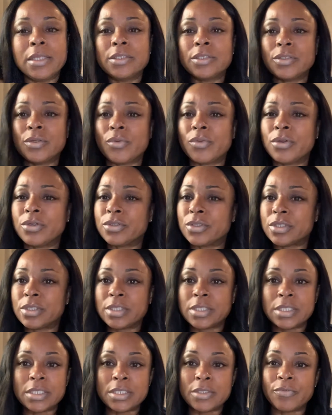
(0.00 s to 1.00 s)
so there's a
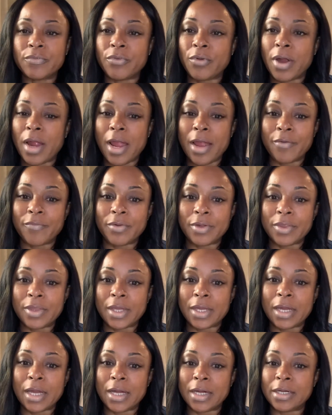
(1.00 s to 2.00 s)
season for
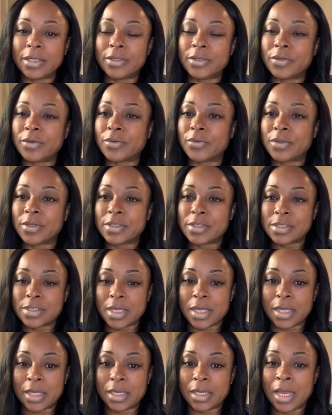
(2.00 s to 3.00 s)
everything under the
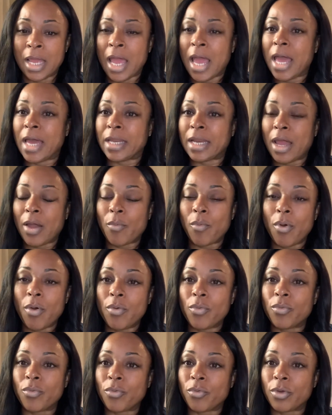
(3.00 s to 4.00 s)
sun. And I won't
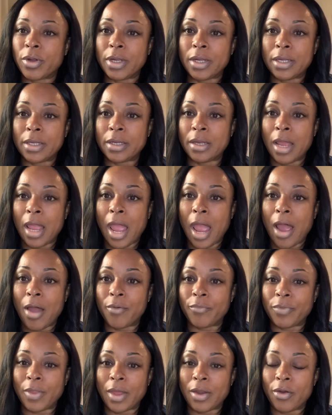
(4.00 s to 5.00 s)
read out
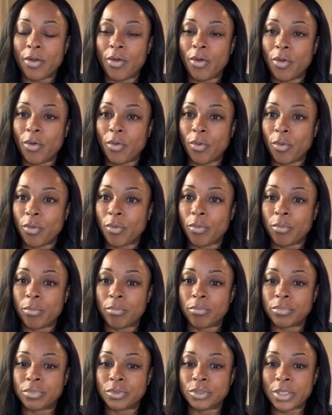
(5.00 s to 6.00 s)
that whole
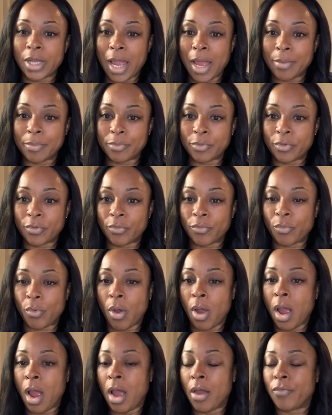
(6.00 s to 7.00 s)
chapter
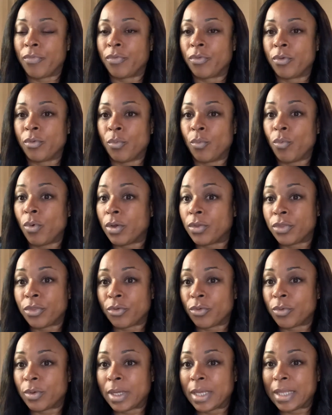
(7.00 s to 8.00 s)
through 1
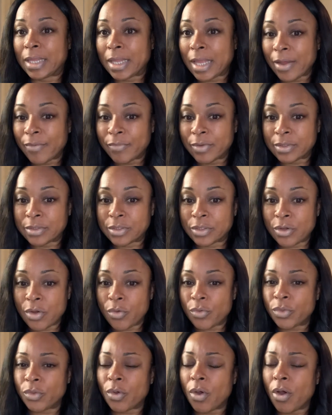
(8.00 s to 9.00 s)
through 11 to go
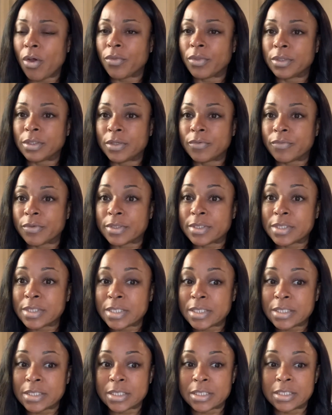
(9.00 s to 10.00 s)
through all the different
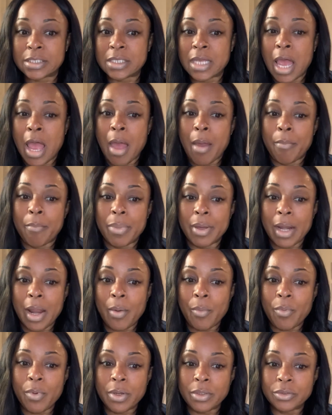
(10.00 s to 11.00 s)
seasons. But I
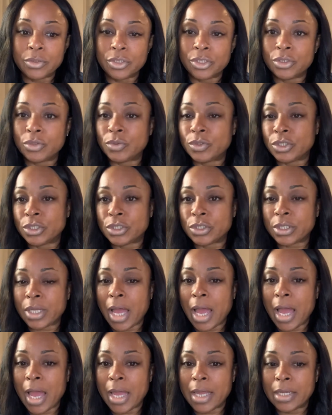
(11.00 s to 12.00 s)
want to just
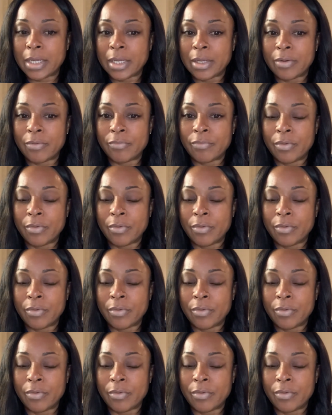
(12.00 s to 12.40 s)
kind of